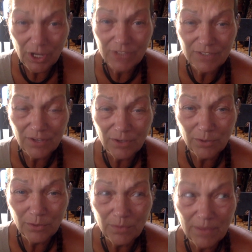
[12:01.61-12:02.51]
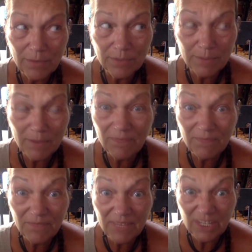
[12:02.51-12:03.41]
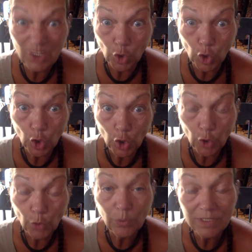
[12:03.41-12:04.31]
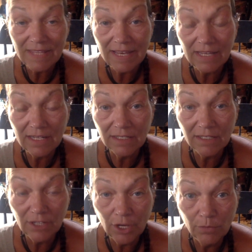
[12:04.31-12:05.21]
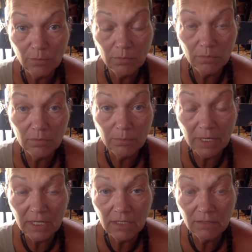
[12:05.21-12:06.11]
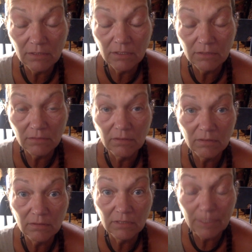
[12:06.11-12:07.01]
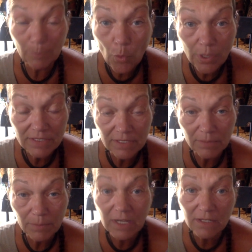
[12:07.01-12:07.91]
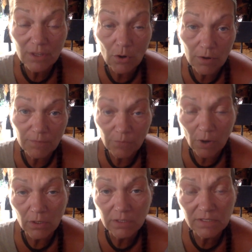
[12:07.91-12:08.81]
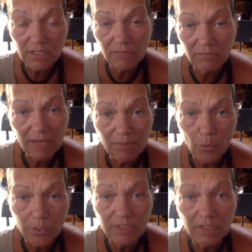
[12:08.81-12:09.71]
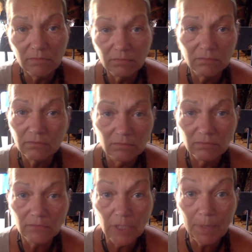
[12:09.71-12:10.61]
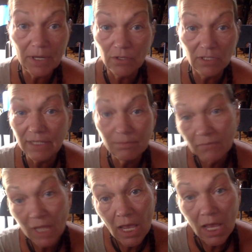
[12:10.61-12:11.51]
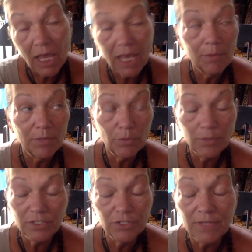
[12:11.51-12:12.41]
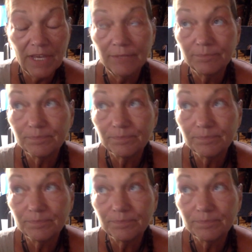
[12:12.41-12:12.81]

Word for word: So that was my fear was that, you know, Buddy could get poisoned because there are frogs that have poison, apparently, and we don't want to do that.